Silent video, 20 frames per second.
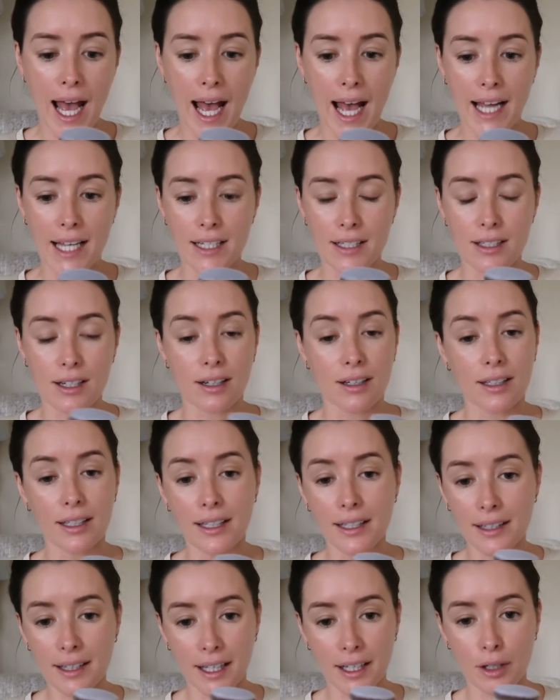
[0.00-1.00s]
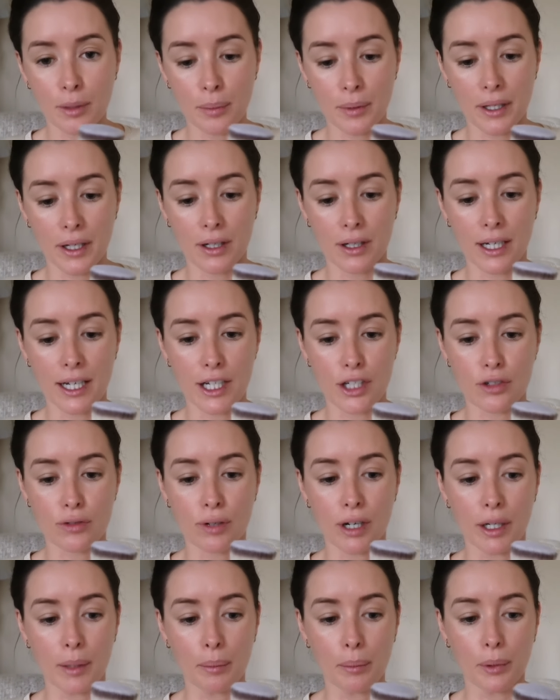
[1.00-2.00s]
And I'll link that up there later
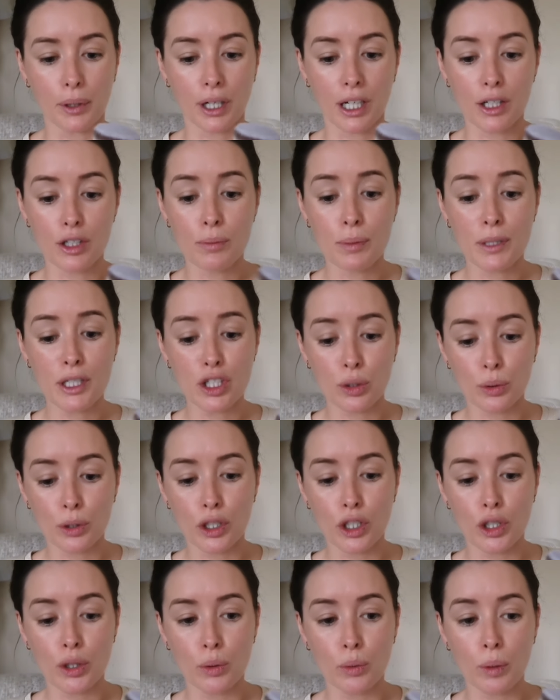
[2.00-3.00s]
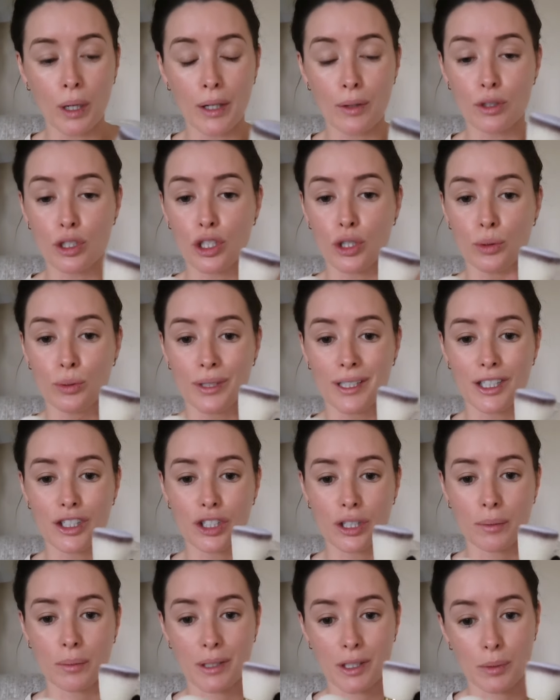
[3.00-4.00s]
on. But I'll be showing you how to use each
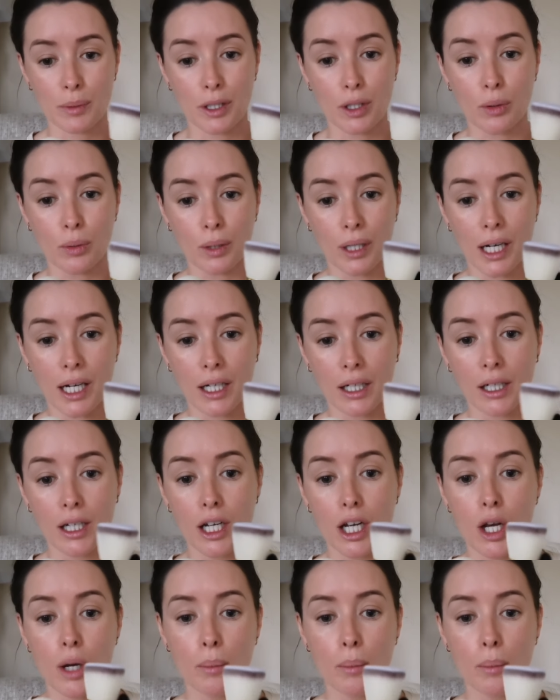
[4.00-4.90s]
of them as we go along.